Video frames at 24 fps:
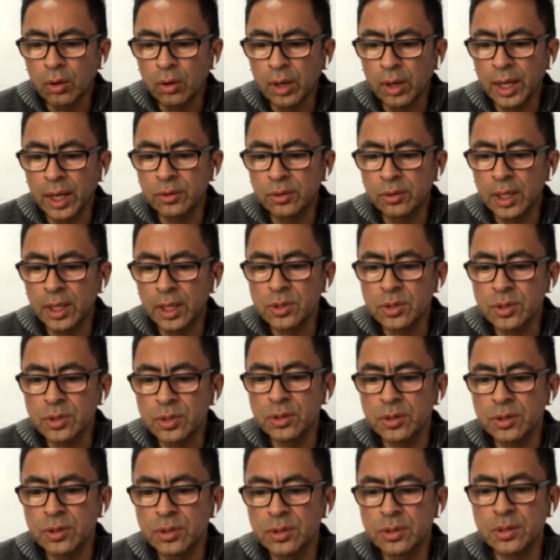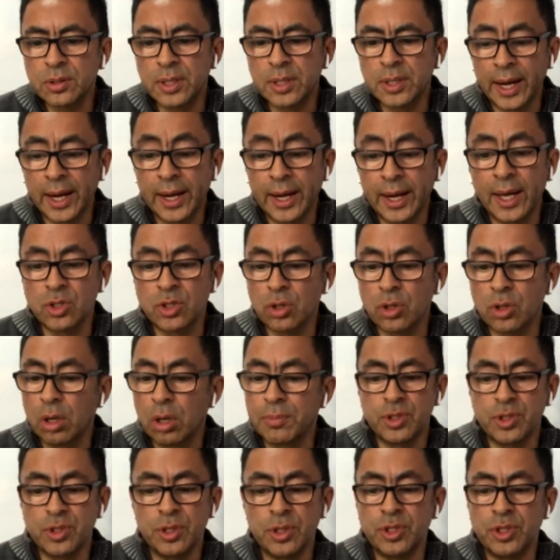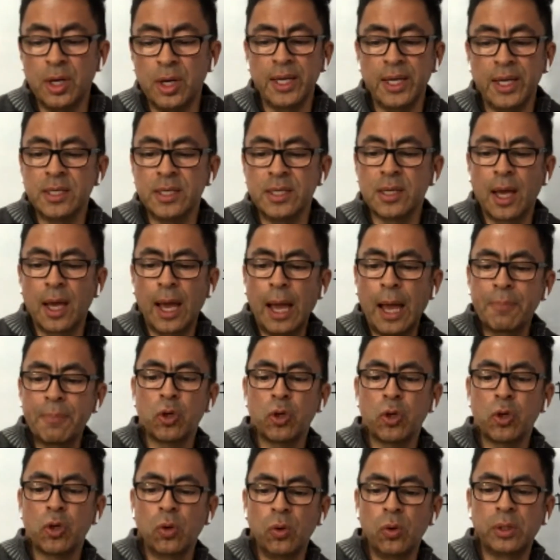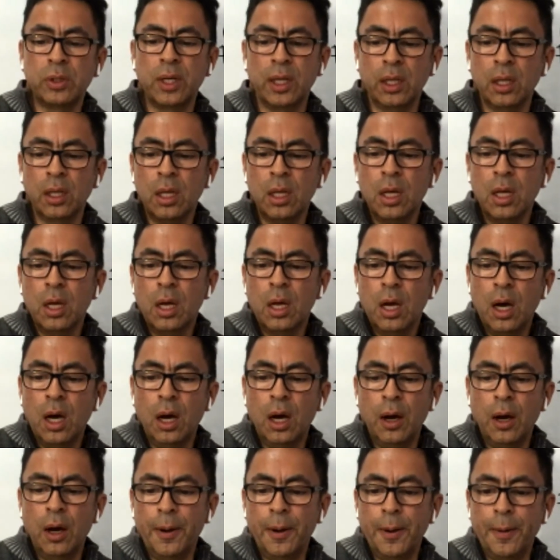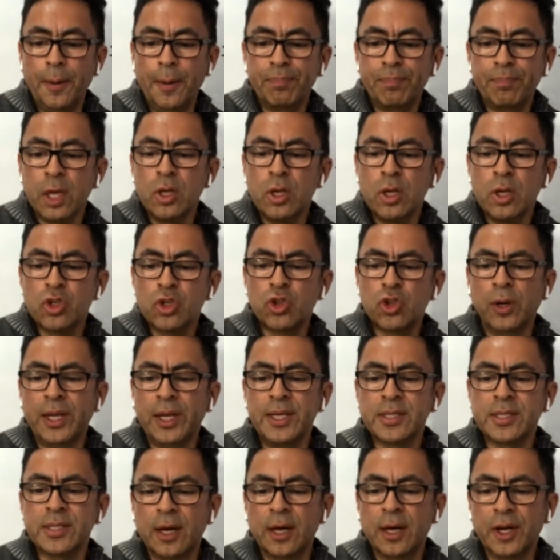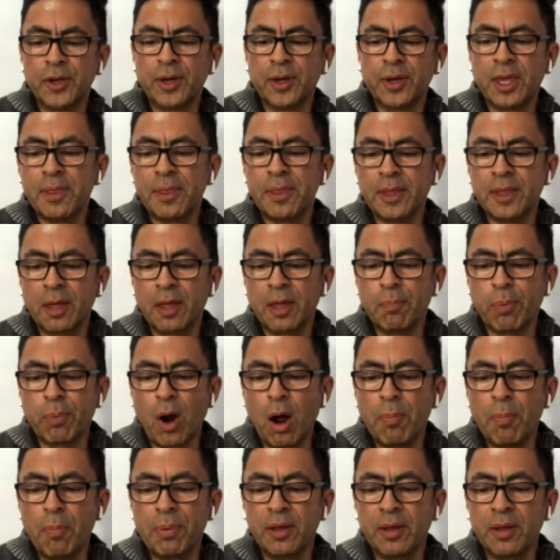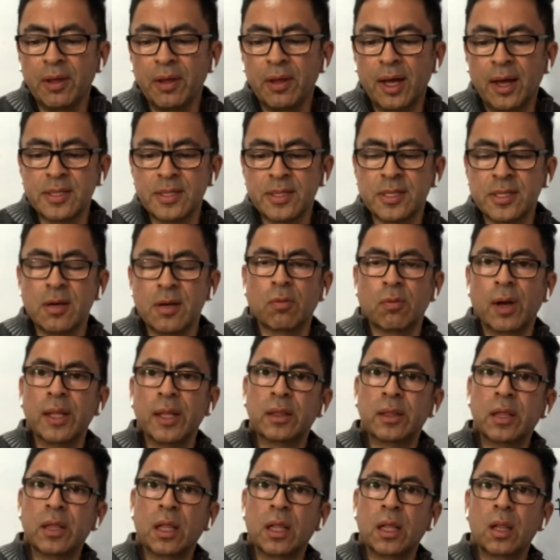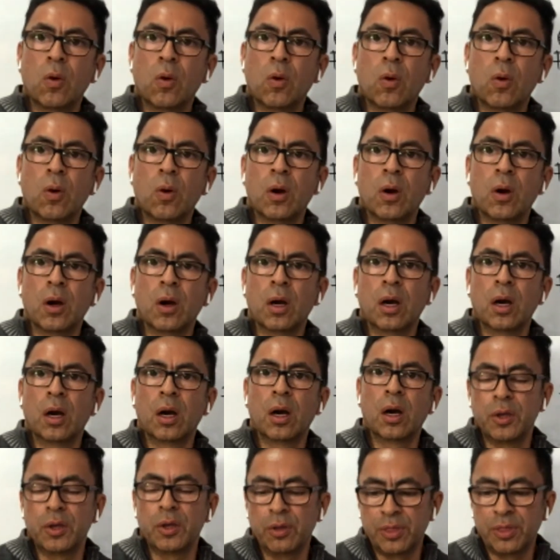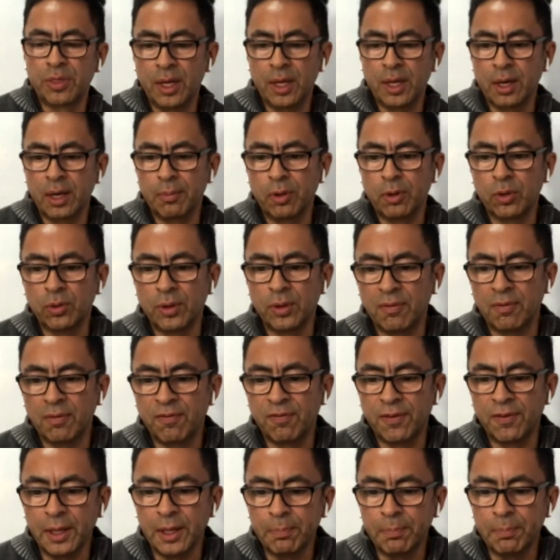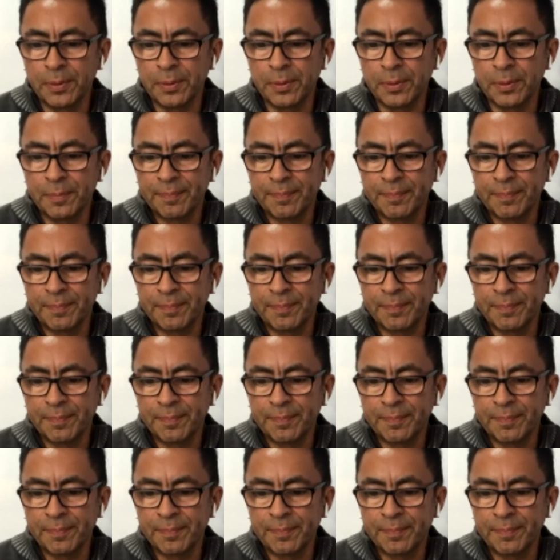congratulations. Yeah, nice job, Lisa. Absolutely. So Lisa, are you keeping that property as a rental, or are you thinking about doing a flip?